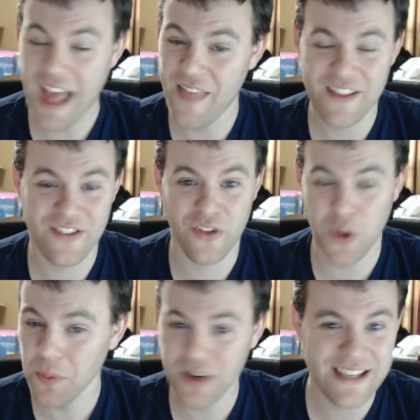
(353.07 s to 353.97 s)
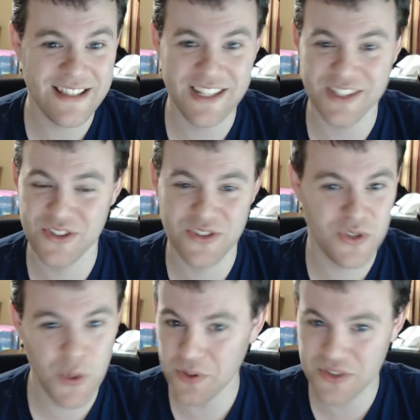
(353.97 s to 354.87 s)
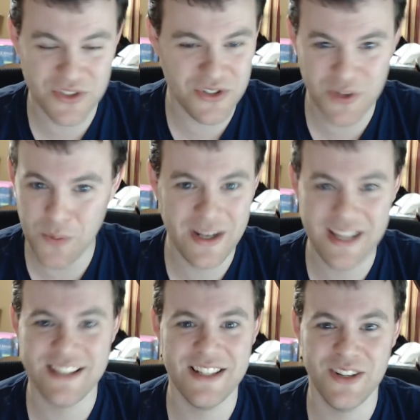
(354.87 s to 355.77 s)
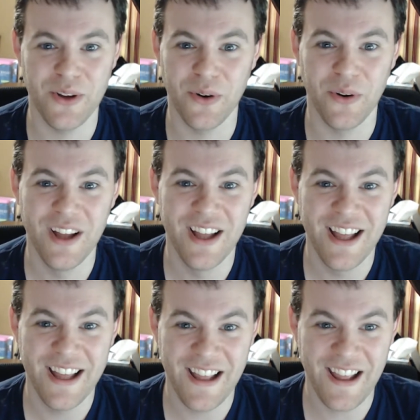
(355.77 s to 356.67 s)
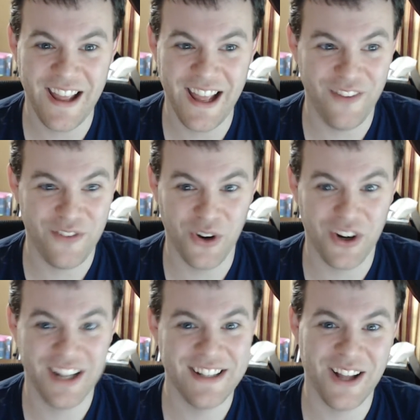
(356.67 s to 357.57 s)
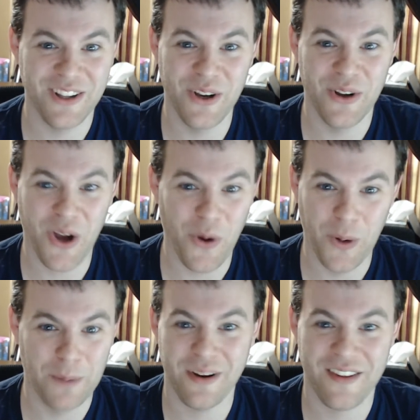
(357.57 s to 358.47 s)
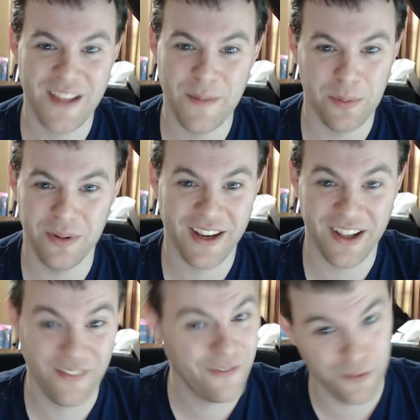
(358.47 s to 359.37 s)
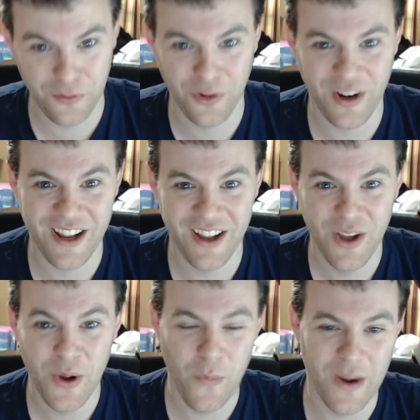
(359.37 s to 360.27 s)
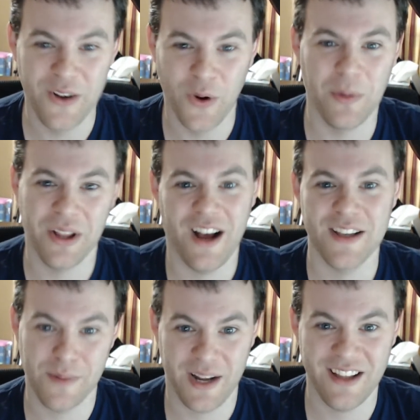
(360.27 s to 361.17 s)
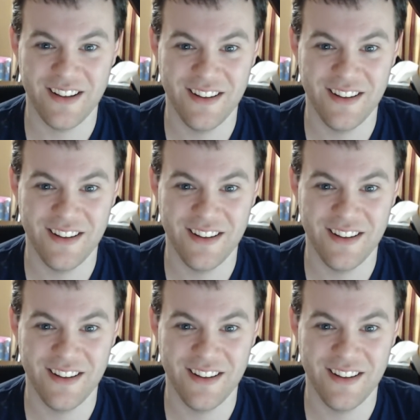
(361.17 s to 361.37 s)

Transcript: And it's super easy and super stupid easy to do if you're going to download a WordPress theme or plugin for free when it normally costs money.